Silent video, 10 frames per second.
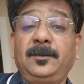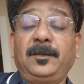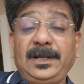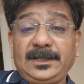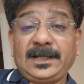
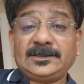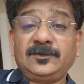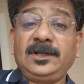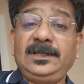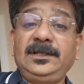might as
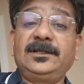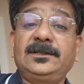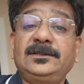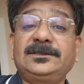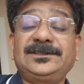well need
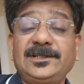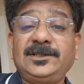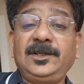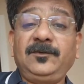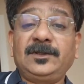
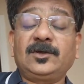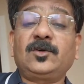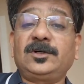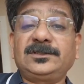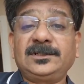surgery when the
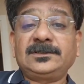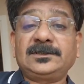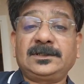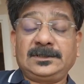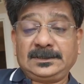cause
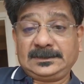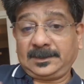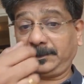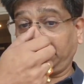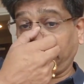is
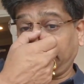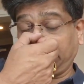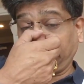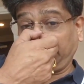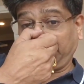something
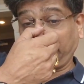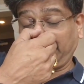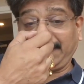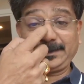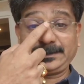
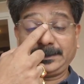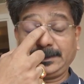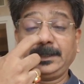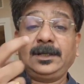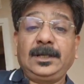that
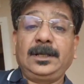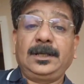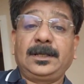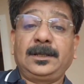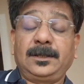
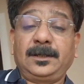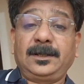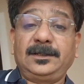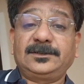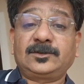
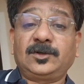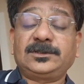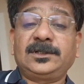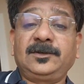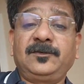is
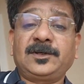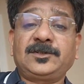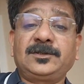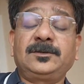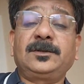causing
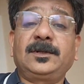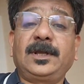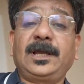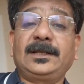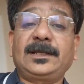infection
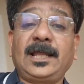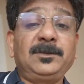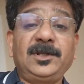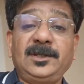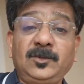and can
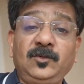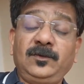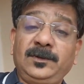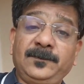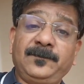be removed.